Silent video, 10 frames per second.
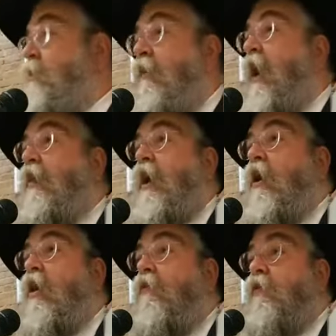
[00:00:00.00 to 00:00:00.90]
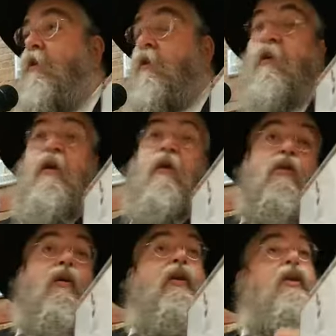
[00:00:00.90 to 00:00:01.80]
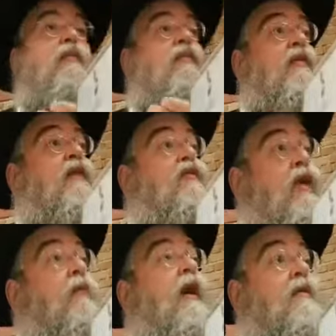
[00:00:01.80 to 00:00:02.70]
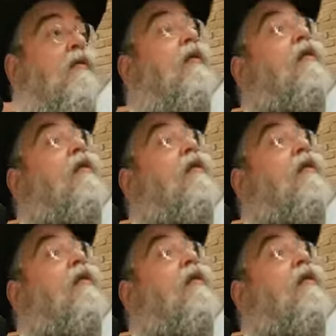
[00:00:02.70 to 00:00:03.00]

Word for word: Anani covered. So Hashem says, you know what?